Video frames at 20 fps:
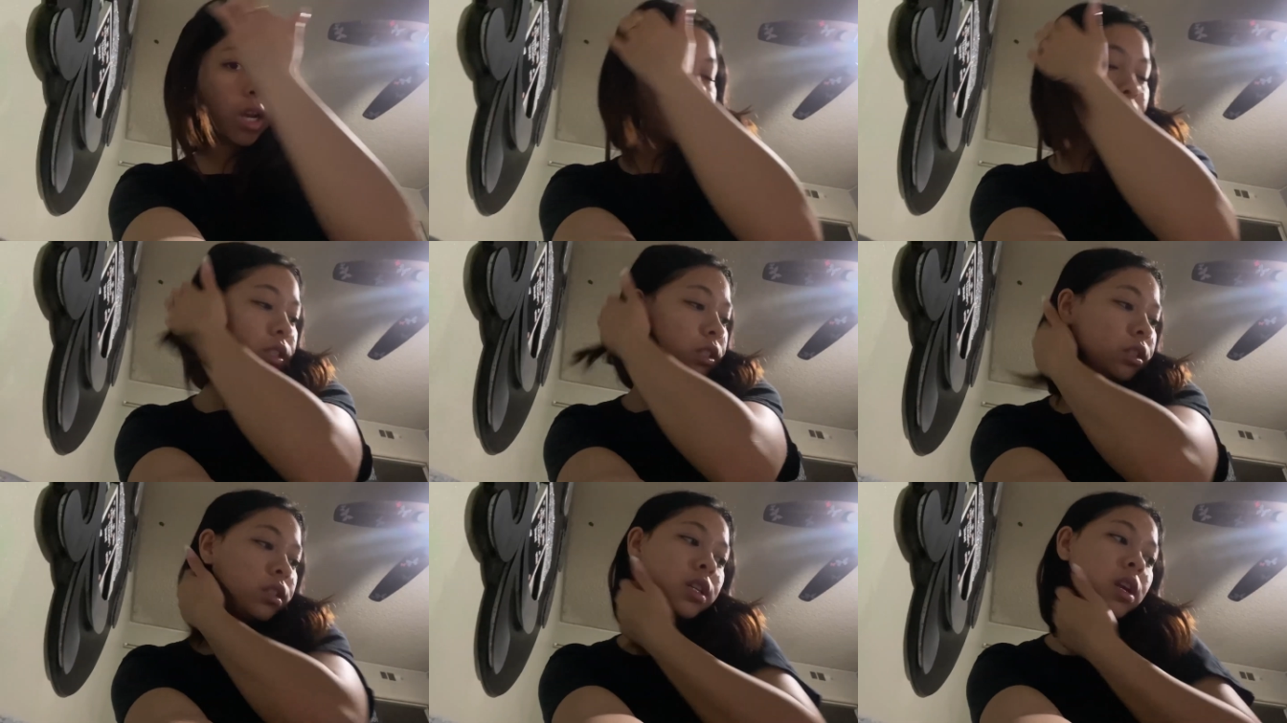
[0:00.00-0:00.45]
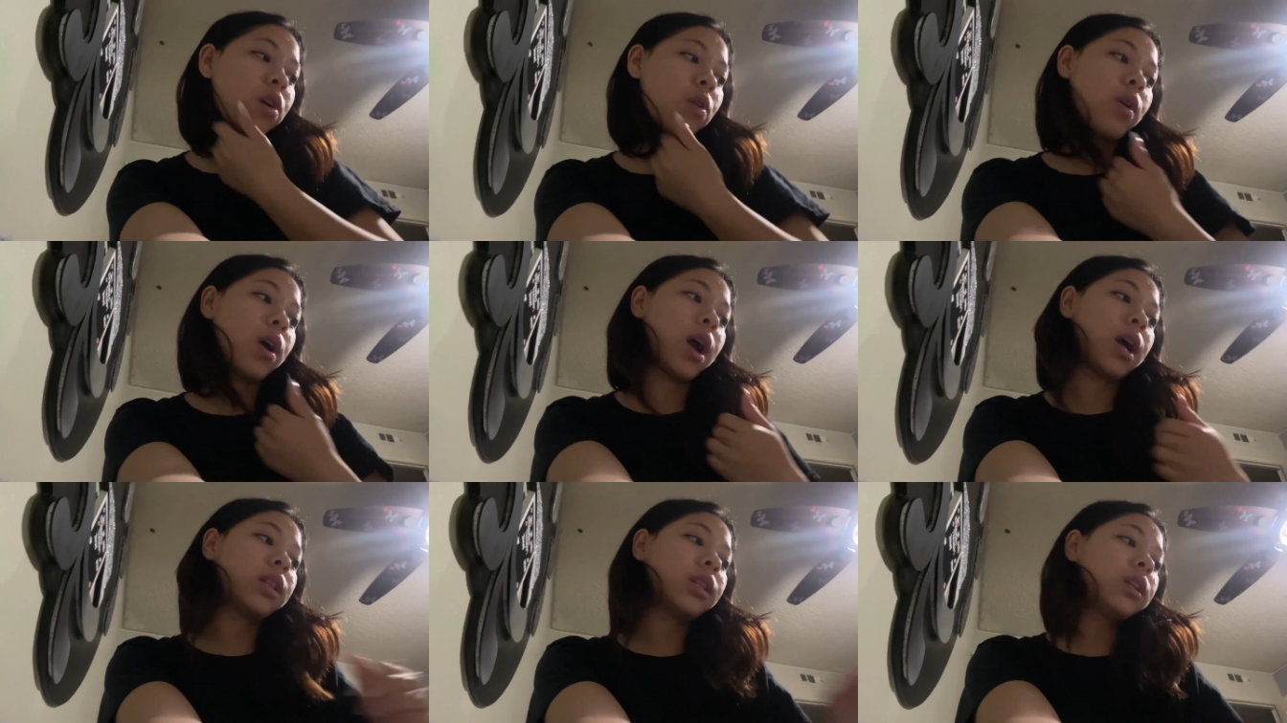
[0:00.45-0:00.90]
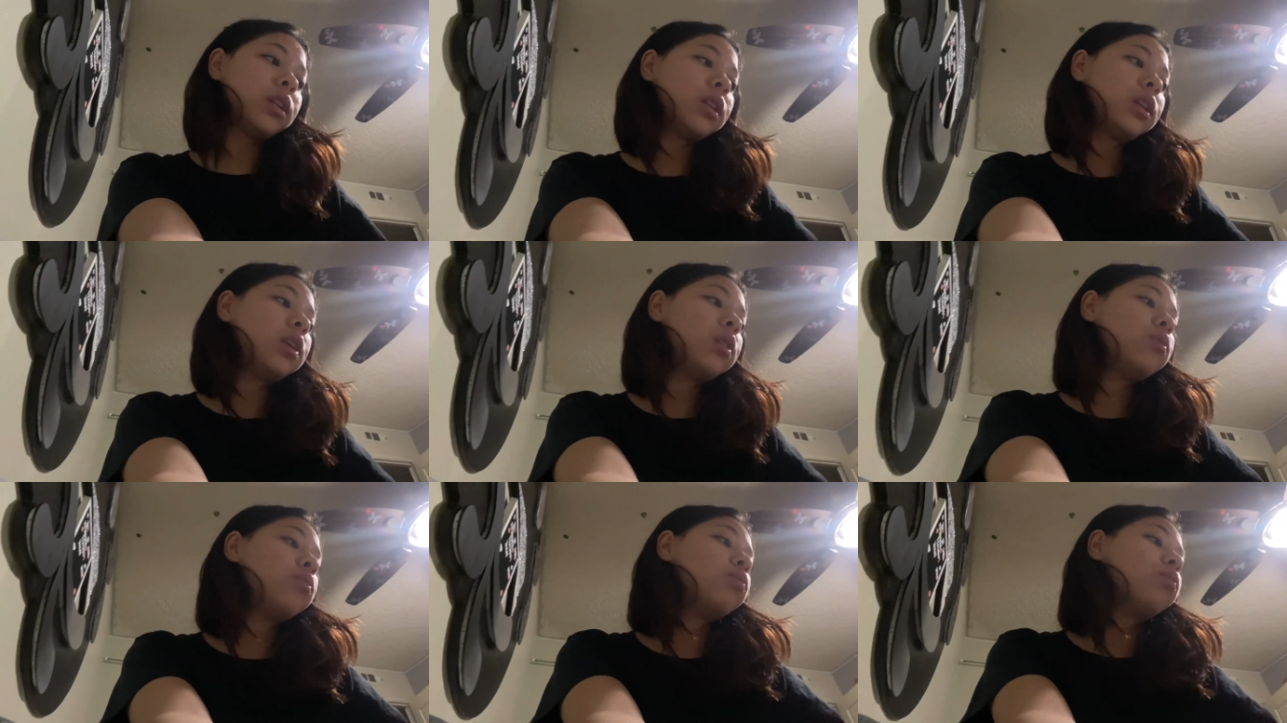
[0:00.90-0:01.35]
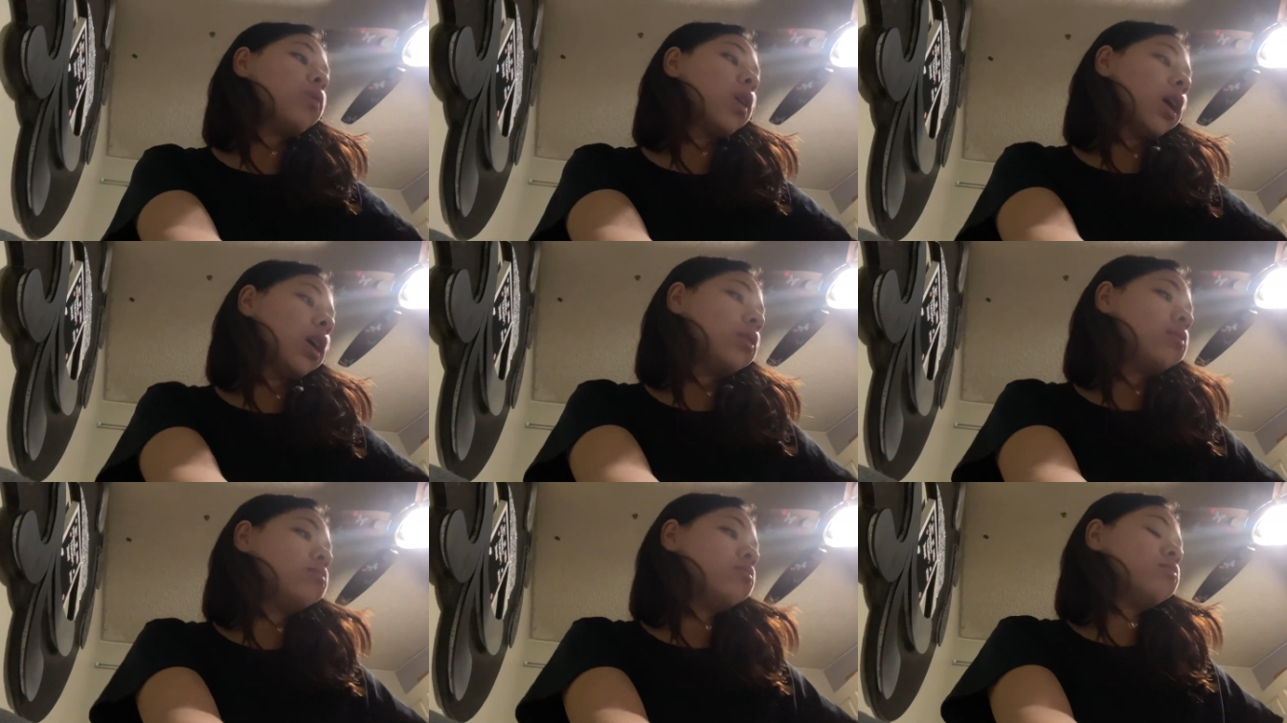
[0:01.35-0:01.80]
So I literally
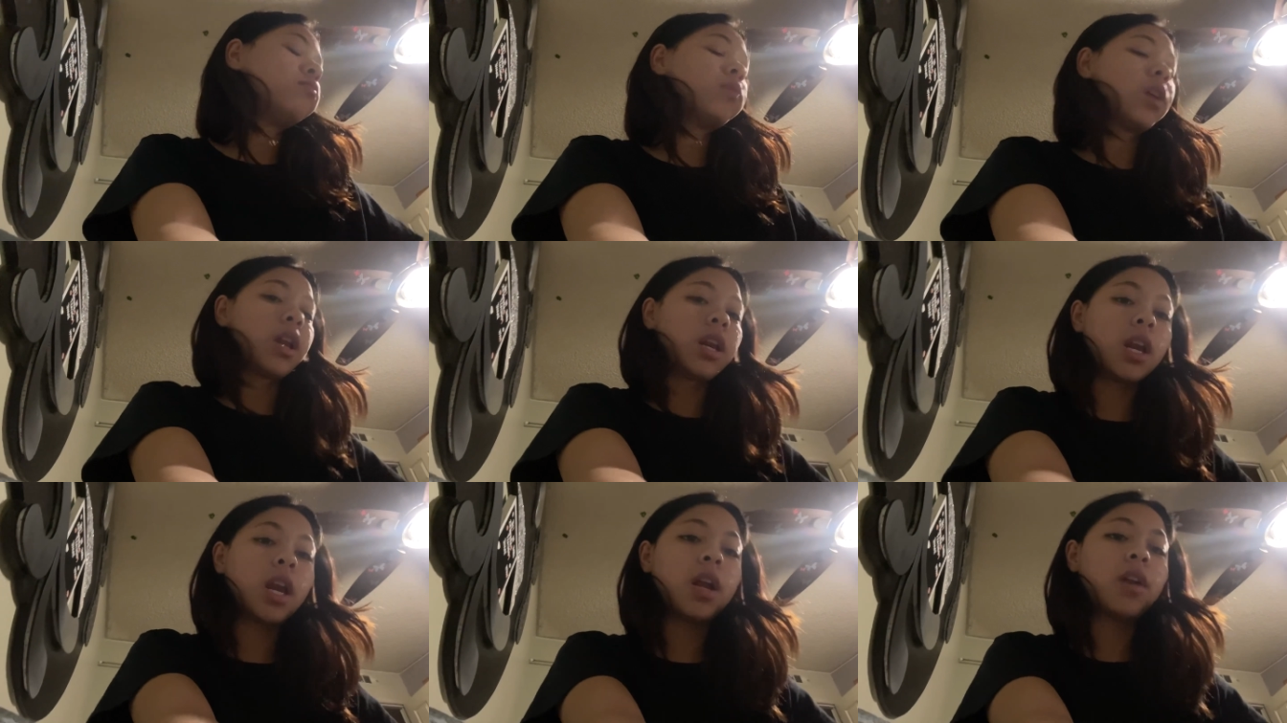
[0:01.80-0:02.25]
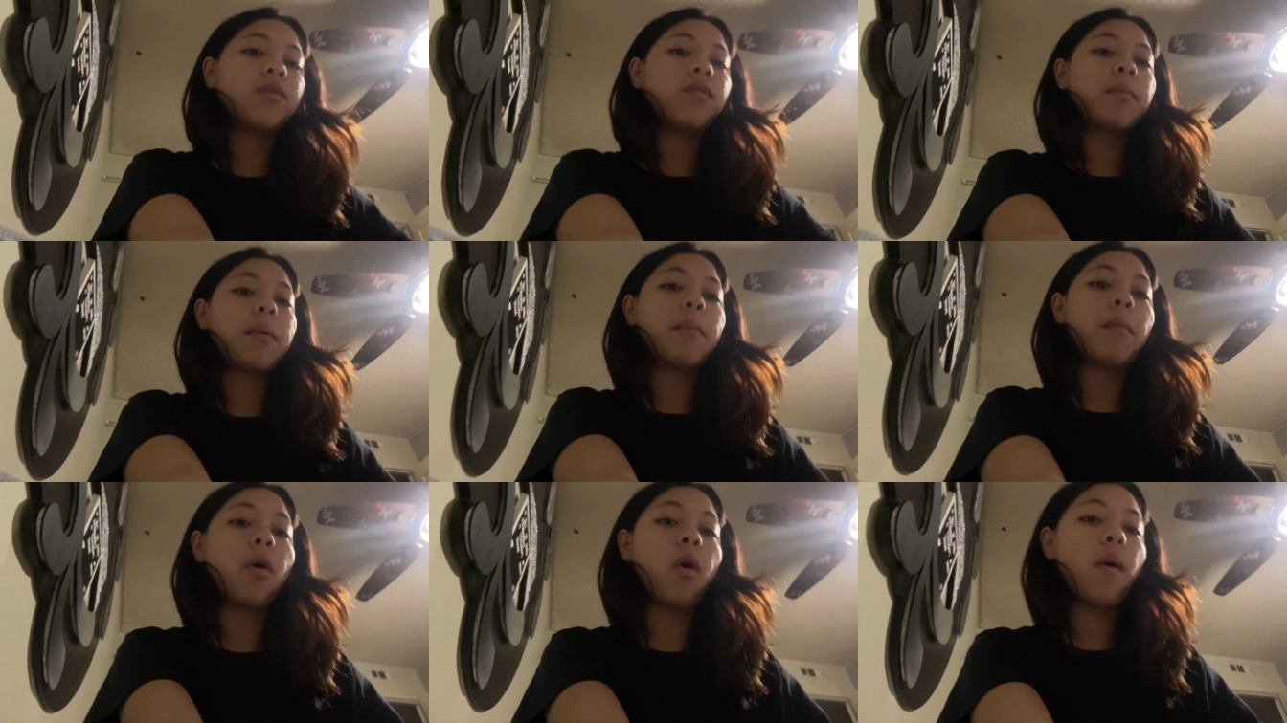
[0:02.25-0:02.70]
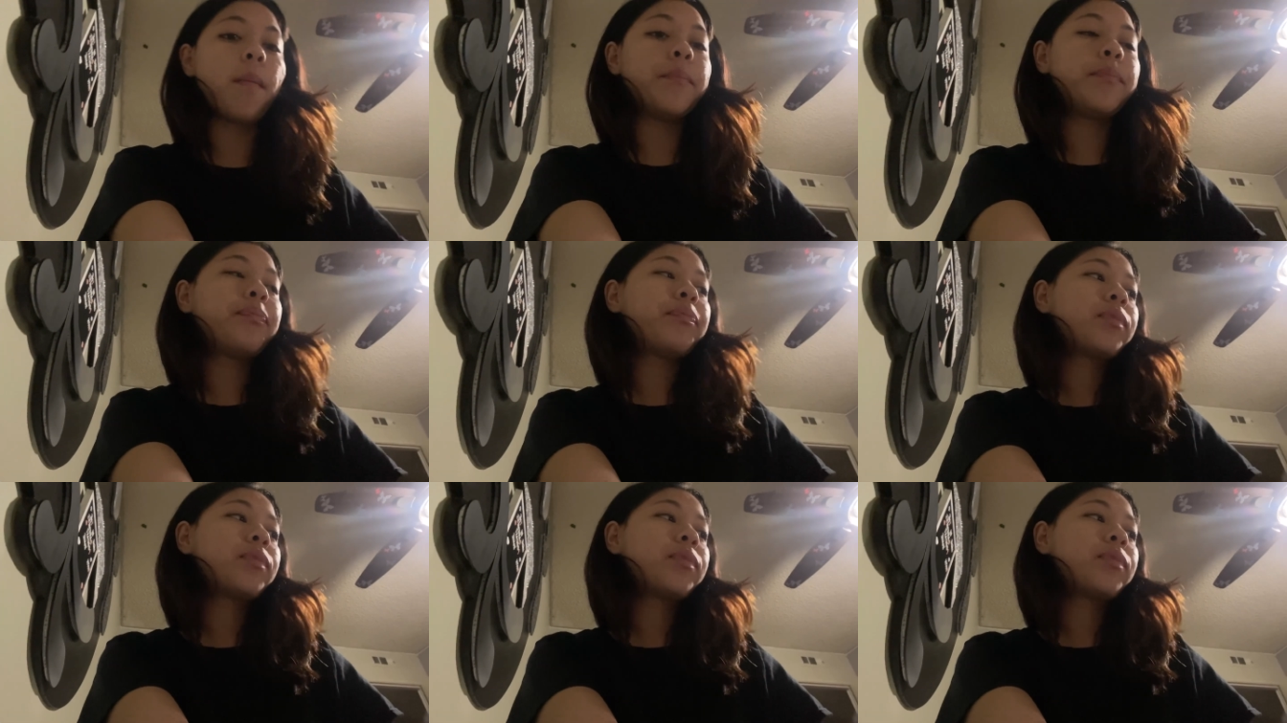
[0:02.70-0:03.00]
went ran there to my mom